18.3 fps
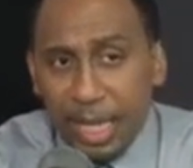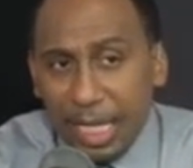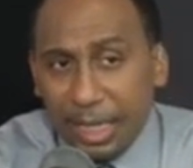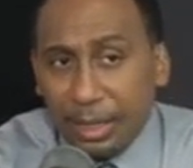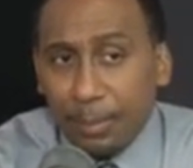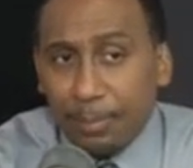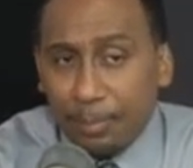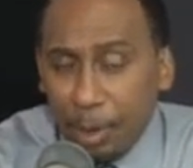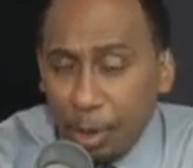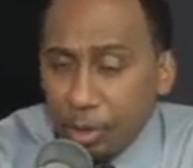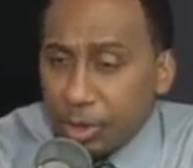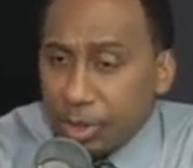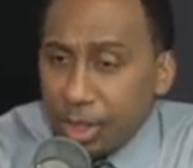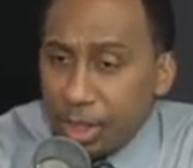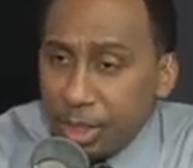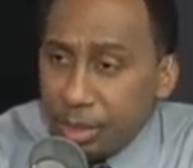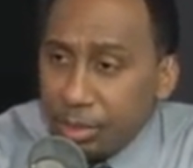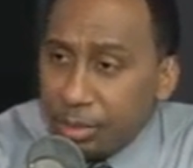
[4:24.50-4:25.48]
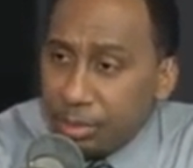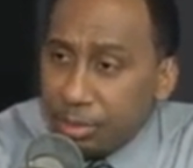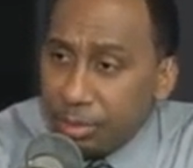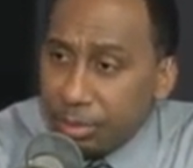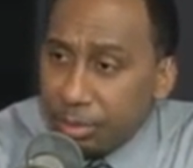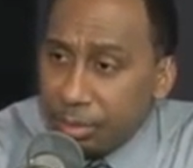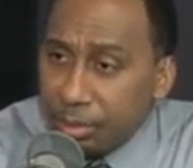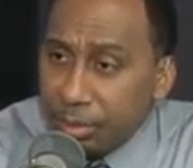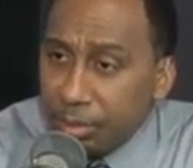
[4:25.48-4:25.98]
that the person
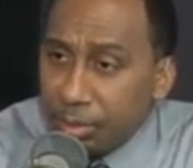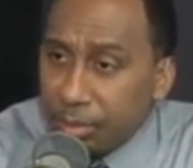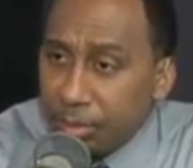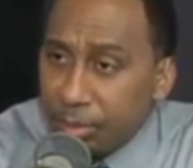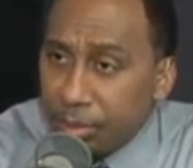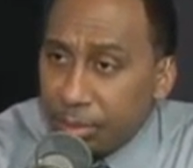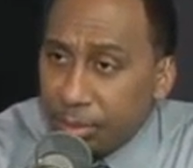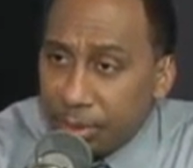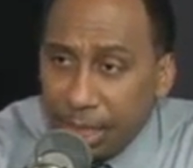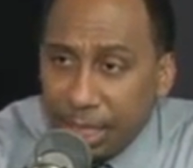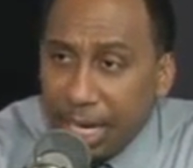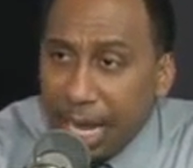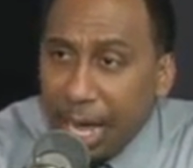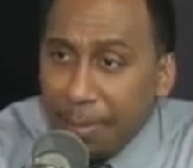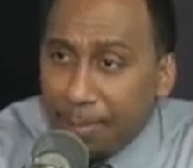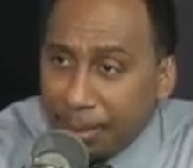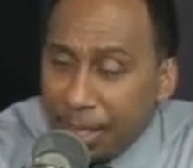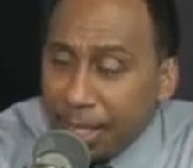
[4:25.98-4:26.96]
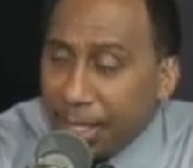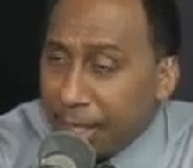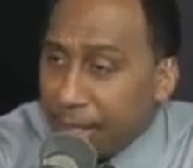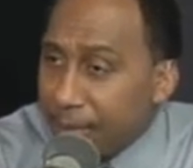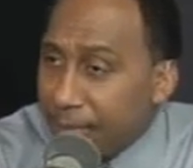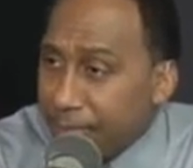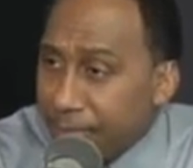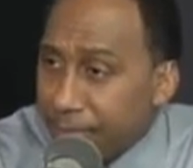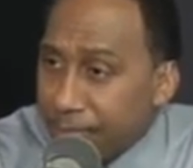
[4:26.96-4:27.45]
that I
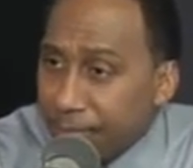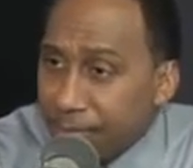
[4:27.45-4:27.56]
blame,